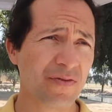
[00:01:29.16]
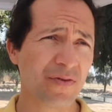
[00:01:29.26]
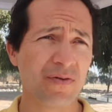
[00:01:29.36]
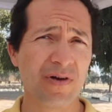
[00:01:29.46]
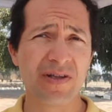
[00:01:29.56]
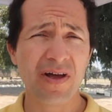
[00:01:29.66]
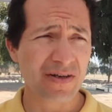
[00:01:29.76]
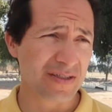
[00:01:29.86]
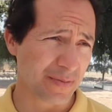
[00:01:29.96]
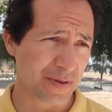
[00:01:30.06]
to
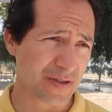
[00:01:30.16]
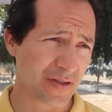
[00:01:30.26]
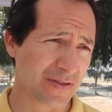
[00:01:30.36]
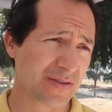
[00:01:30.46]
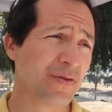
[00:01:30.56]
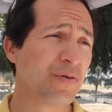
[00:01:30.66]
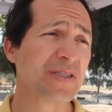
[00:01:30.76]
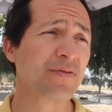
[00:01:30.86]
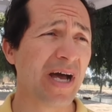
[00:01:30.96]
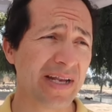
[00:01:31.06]
another subconsultant who
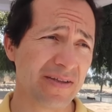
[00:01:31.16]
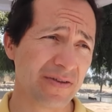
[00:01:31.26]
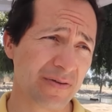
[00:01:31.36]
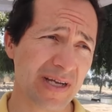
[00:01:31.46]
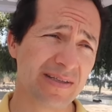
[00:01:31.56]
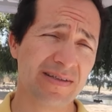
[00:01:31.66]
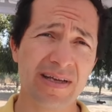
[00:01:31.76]
is writing the grant.